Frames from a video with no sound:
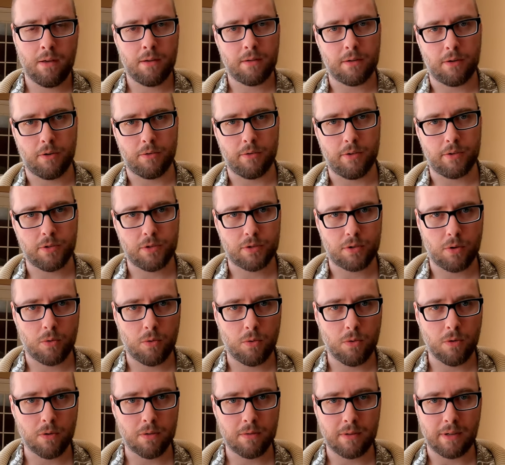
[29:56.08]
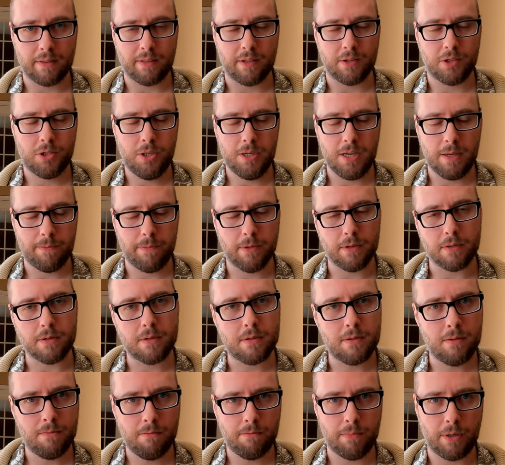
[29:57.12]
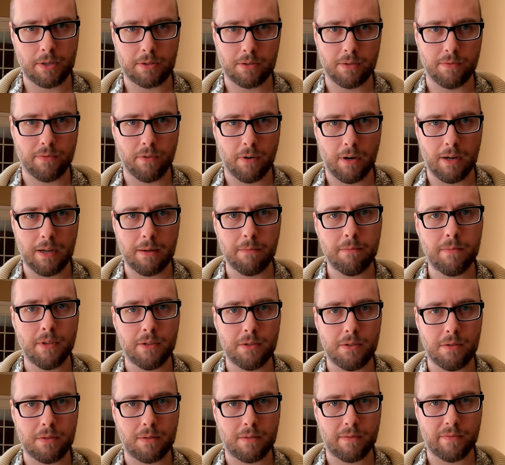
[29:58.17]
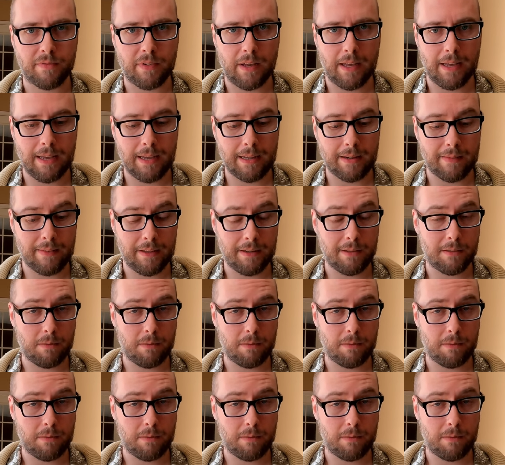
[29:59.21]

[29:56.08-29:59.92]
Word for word: Go to the store, get the cheapest picture frame that you can find that